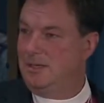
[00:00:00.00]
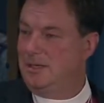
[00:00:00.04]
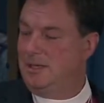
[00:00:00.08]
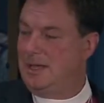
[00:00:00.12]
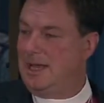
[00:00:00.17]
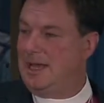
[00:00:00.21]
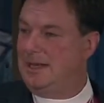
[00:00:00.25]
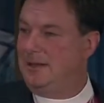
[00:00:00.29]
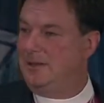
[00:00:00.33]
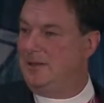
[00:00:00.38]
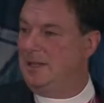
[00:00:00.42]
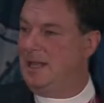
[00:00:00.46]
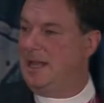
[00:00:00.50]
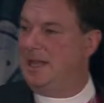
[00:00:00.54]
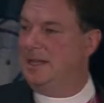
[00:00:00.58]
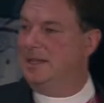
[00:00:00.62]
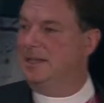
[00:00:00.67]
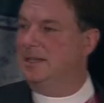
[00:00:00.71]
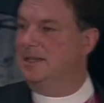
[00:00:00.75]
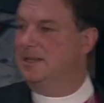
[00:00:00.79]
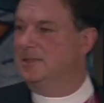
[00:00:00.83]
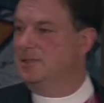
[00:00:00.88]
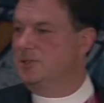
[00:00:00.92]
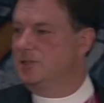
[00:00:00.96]
I don't
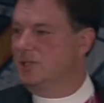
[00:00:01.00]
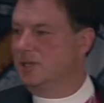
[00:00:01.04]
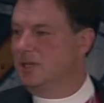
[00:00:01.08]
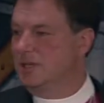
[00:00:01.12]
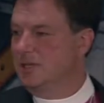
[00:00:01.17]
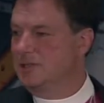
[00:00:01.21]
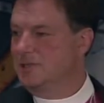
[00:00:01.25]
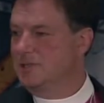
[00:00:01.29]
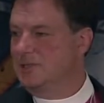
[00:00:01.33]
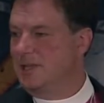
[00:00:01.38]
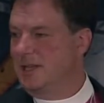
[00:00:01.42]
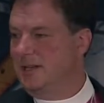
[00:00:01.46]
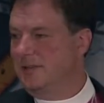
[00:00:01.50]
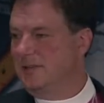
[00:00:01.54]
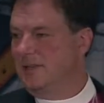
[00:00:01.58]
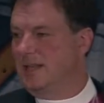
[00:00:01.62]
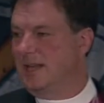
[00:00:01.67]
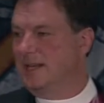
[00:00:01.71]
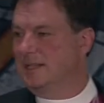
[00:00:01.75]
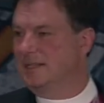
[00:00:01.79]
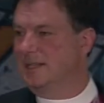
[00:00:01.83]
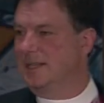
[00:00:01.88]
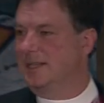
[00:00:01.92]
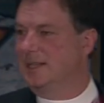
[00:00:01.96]
like unchurched. I don't
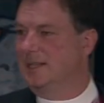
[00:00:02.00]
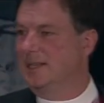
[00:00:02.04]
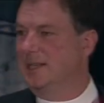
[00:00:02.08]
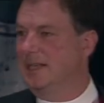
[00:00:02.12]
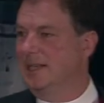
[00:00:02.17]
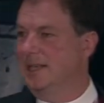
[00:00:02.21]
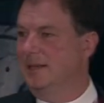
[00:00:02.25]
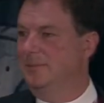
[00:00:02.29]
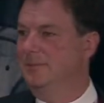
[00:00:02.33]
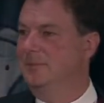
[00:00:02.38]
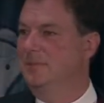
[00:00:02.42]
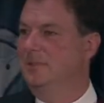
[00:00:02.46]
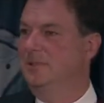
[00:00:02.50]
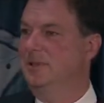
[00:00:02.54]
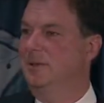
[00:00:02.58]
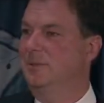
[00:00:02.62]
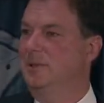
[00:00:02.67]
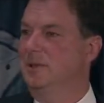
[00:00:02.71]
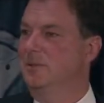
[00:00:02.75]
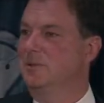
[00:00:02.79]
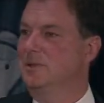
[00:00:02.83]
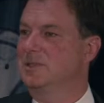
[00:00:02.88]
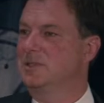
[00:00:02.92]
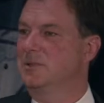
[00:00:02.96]
like that name.
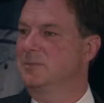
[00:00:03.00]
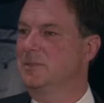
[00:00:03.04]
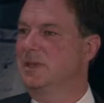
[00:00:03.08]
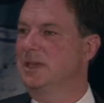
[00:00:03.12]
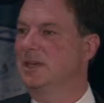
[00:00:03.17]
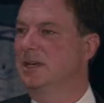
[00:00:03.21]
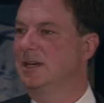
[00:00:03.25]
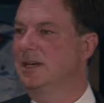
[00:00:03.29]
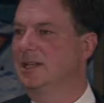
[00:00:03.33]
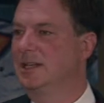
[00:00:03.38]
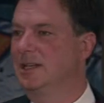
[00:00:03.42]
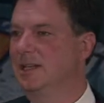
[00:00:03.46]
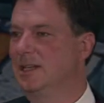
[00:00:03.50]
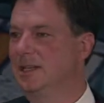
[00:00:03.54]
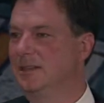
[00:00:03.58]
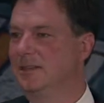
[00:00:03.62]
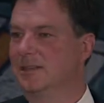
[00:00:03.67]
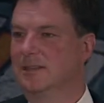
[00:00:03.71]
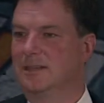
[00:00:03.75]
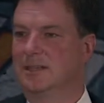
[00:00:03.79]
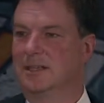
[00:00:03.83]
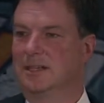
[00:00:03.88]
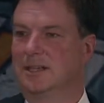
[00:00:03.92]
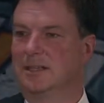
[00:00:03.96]
Nobody wants to be un
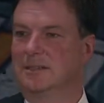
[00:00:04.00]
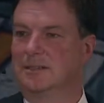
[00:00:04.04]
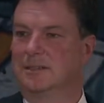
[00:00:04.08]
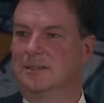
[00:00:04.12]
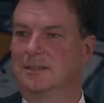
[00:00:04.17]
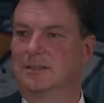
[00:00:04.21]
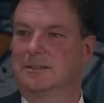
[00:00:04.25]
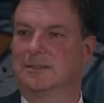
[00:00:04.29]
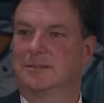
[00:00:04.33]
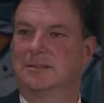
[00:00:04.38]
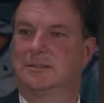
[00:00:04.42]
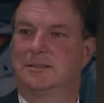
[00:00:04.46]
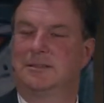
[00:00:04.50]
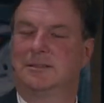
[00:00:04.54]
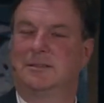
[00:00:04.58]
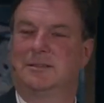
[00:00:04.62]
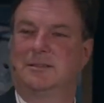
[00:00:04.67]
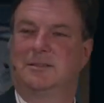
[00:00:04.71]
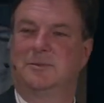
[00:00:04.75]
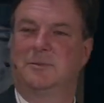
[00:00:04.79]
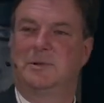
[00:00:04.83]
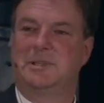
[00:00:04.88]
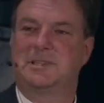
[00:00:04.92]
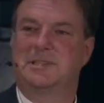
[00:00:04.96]
anything, I think
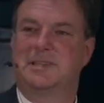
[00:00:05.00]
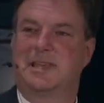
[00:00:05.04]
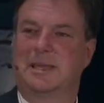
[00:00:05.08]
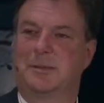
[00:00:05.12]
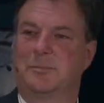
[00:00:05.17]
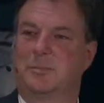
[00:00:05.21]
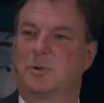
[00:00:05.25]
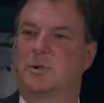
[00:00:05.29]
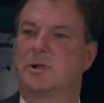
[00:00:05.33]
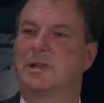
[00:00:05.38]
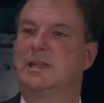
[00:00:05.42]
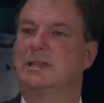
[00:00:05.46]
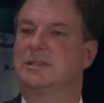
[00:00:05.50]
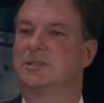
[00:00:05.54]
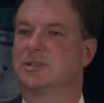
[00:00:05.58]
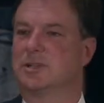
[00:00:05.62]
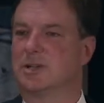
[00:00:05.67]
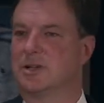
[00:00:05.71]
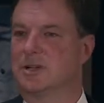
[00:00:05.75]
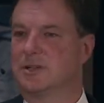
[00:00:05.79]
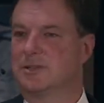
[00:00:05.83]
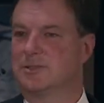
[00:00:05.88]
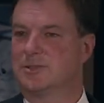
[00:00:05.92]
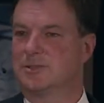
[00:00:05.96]
we say
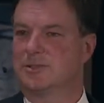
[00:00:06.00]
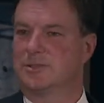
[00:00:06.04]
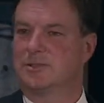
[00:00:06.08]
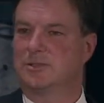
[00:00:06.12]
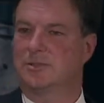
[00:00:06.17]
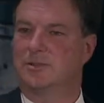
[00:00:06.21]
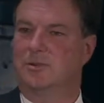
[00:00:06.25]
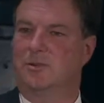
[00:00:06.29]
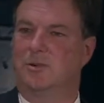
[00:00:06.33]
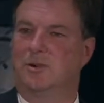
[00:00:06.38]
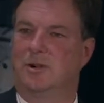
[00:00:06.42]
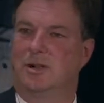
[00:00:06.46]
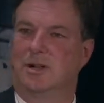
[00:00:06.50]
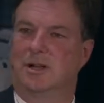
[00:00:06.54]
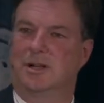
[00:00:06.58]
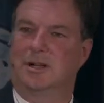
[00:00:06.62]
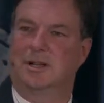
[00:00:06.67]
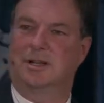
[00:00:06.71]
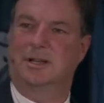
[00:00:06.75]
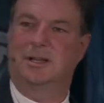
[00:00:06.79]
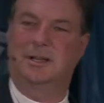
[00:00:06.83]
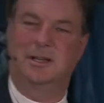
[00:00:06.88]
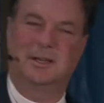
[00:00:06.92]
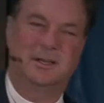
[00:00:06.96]
pre-churched
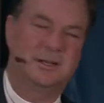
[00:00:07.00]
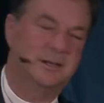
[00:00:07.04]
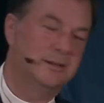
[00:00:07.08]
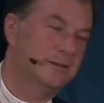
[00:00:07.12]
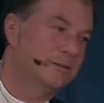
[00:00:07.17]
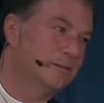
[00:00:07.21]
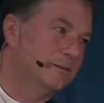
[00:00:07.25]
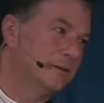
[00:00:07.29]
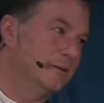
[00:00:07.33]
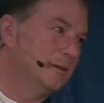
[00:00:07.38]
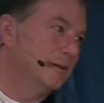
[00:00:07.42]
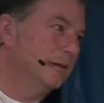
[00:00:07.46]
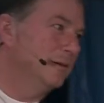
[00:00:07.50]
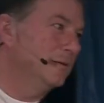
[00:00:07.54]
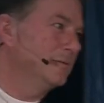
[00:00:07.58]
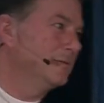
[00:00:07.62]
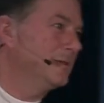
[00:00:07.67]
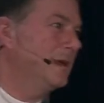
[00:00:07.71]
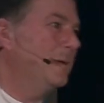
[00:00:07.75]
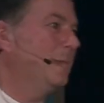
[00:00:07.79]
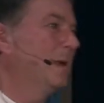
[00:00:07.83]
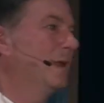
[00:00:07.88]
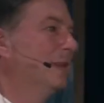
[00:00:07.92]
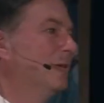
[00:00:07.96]
or uh, you know
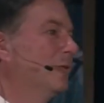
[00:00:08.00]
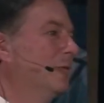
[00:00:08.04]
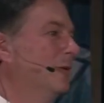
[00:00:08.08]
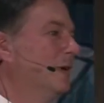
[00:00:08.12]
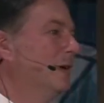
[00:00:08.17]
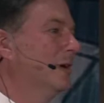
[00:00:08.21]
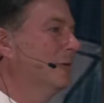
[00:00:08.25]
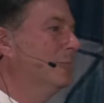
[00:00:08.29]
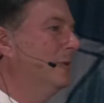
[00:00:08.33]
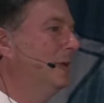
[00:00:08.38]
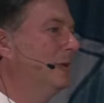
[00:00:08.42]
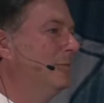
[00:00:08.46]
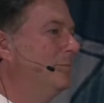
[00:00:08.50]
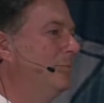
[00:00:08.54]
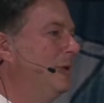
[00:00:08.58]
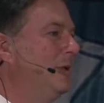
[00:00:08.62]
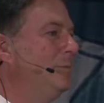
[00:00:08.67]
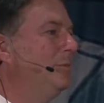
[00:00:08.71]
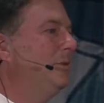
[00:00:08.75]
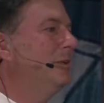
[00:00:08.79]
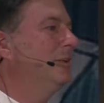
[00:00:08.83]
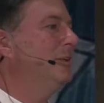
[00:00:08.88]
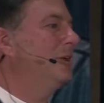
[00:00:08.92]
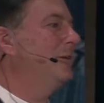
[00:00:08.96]
some other word, but
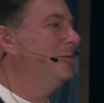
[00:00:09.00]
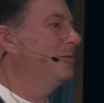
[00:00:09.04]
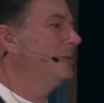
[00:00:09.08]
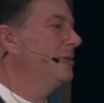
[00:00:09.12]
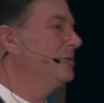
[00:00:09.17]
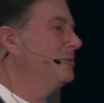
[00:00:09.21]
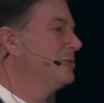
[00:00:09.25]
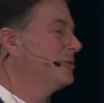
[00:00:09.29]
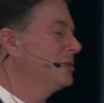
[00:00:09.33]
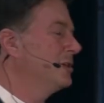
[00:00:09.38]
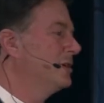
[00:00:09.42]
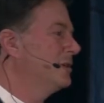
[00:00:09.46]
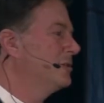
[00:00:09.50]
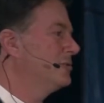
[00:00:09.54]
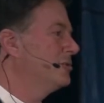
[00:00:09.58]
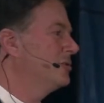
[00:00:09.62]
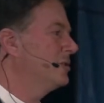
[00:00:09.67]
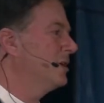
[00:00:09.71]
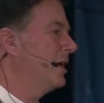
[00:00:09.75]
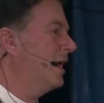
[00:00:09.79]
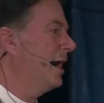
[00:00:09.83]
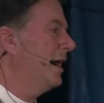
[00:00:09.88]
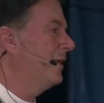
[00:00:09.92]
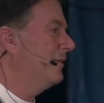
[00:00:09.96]
people that don't do
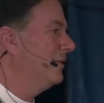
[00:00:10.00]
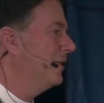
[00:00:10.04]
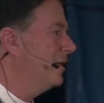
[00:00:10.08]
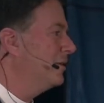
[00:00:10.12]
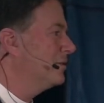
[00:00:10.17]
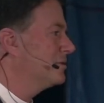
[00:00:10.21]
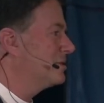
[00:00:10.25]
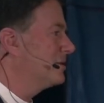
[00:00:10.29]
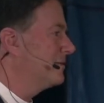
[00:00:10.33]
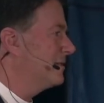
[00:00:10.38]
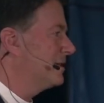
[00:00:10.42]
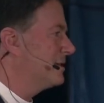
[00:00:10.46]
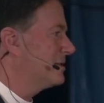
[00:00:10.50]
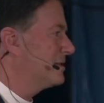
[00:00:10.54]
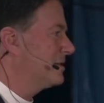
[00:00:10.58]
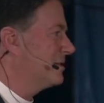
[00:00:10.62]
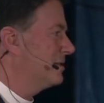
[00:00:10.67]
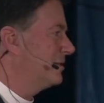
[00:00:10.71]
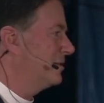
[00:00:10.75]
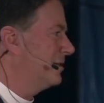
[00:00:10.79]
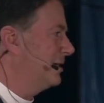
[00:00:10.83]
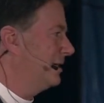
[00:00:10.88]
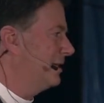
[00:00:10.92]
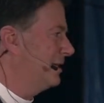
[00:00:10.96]
church and those of us
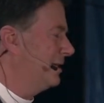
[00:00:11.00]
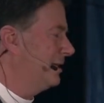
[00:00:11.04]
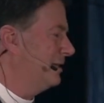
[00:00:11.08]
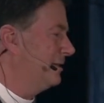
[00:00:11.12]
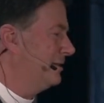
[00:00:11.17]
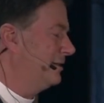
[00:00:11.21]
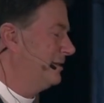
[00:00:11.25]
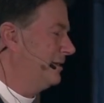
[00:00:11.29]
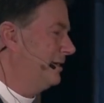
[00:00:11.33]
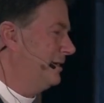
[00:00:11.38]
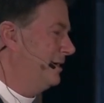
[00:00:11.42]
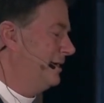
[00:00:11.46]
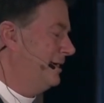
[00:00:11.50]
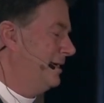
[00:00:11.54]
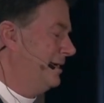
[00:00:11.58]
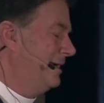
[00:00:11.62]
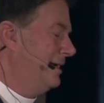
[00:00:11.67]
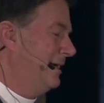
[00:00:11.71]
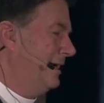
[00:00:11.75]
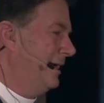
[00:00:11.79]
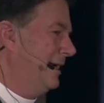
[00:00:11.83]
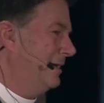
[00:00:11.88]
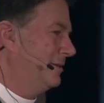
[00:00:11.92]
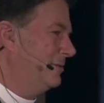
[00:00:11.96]
that are in it,
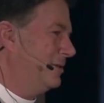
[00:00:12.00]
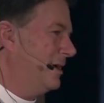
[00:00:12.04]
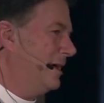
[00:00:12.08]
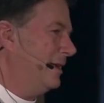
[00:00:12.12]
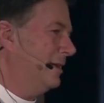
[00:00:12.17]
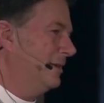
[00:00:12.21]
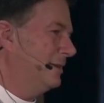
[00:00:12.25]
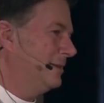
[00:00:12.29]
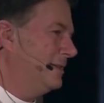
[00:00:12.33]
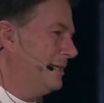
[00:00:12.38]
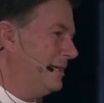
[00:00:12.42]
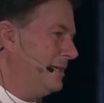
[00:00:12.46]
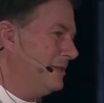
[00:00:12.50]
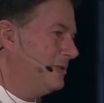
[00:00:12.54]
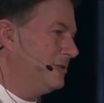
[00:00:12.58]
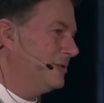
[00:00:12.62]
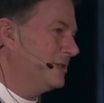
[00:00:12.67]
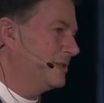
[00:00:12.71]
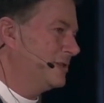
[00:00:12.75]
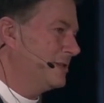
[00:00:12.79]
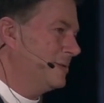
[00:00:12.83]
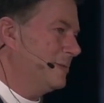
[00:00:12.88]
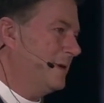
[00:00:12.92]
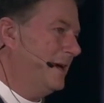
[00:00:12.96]
and try to teach
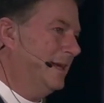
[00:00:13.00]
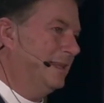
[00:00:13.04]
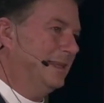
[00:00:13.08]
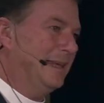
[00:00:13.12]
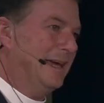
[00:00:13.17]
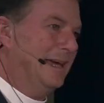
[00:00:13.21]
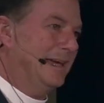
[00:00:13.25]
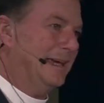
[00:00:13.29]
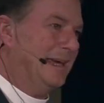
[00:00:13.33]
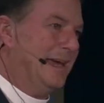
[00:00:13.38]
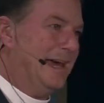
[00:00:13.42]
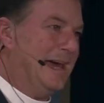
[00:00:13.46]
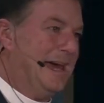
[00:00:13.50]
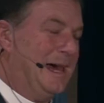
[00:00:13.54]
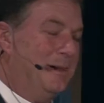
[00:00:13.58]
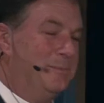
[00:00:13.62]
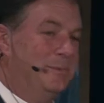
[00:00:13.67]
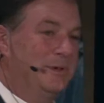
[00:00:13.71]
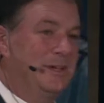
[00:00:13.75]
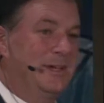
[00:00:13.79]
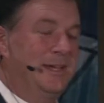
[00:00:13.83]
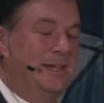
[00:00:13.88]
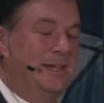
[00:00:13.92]
us about that gap.